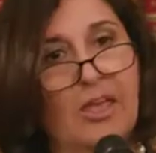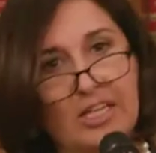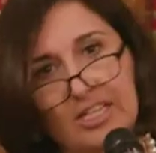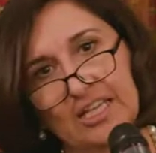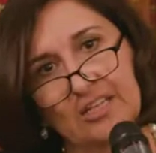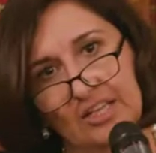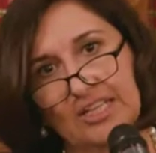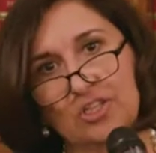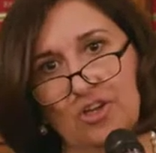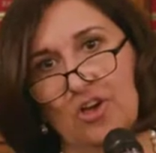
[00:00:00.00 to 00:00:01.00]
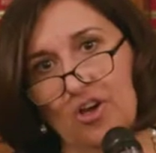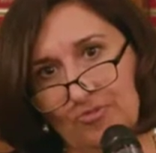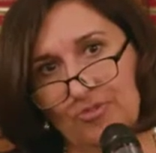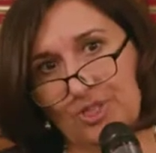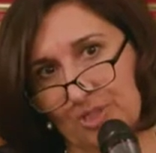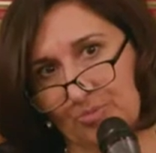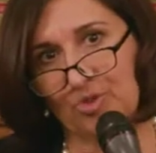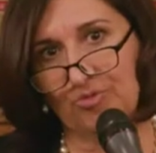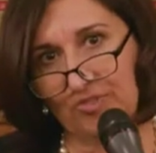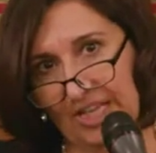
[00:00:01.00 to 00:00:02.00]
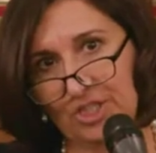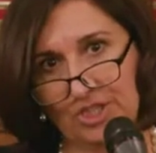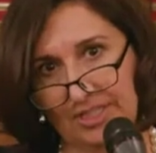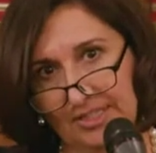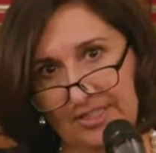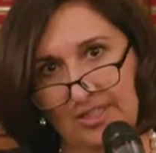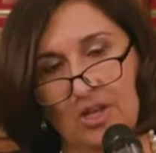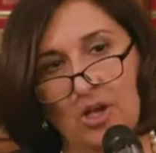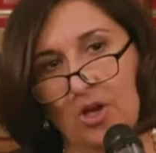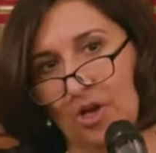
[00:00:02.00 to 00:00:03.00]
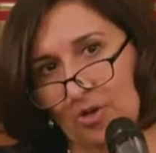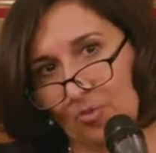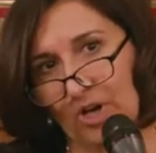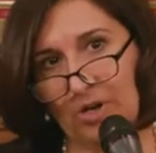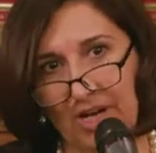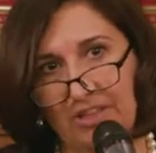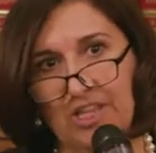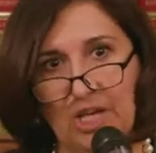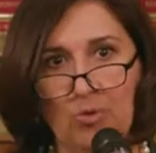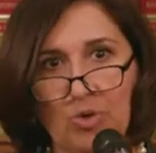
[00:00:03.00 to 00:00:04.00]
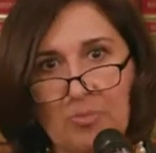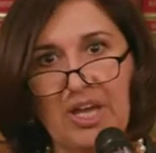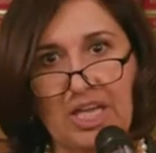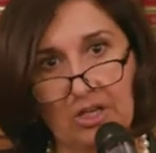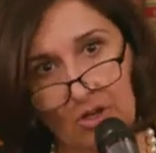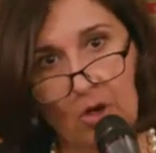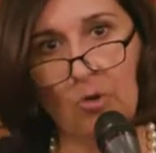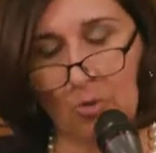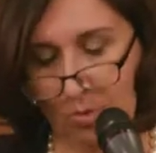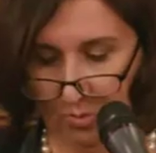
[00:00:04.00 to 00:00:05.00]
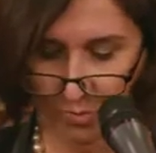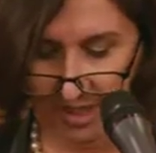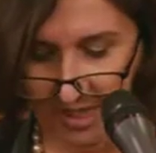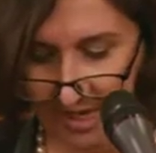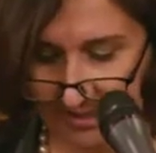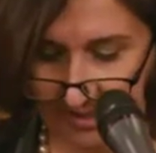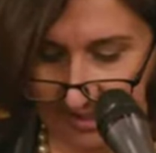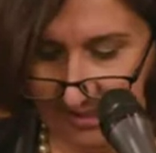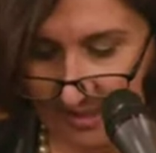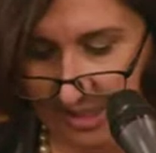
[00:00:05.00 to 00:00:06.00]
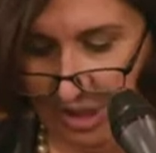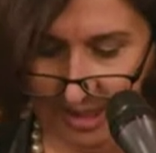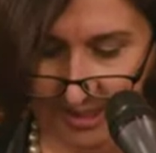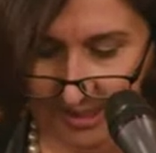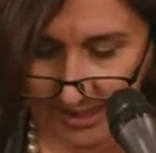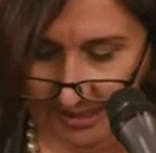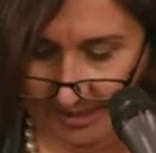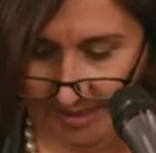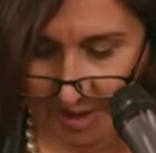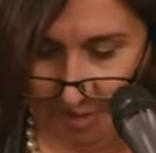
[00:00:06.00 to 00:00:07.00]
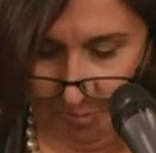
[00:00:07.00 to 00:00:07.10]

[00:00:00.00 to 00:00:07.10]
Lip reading: I'd then like to offer some reflections on where I think we might go with access to justice.